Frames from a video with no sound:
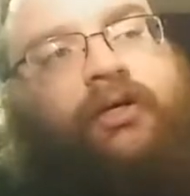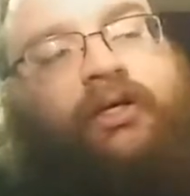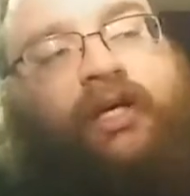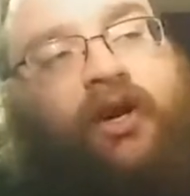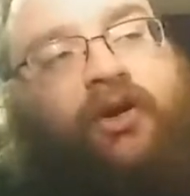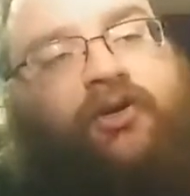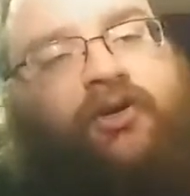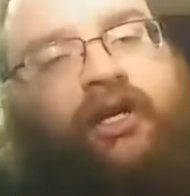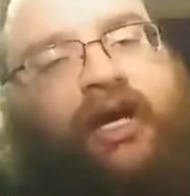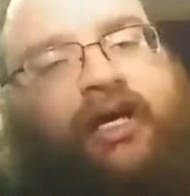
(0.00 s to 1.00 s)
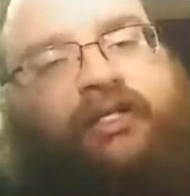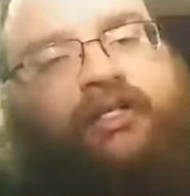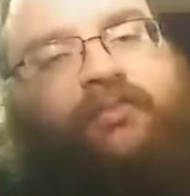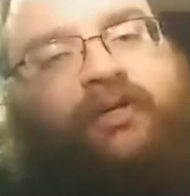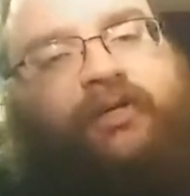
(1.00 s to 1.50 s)
character
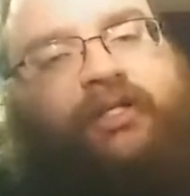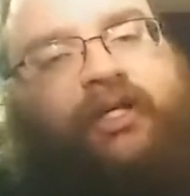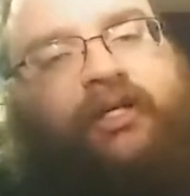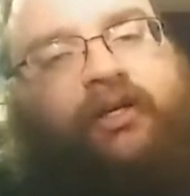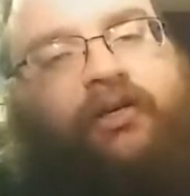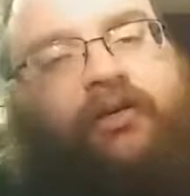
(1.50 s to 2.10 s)
classes built in.